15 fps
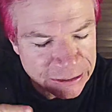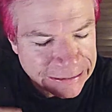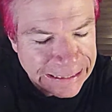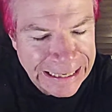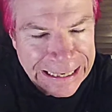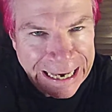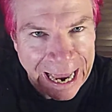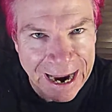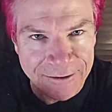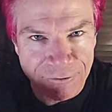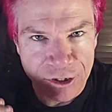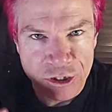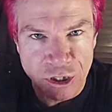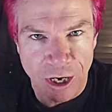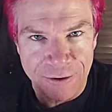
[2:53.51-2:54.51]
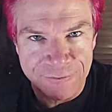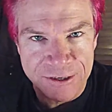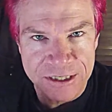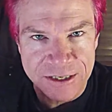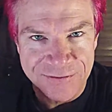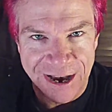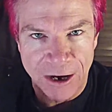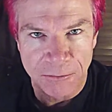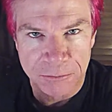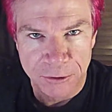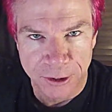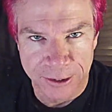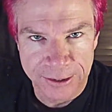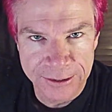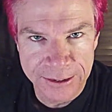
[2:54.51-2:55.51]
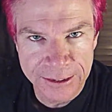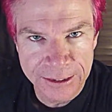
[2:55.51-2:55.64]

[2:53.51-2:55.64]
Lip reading: league average offensive output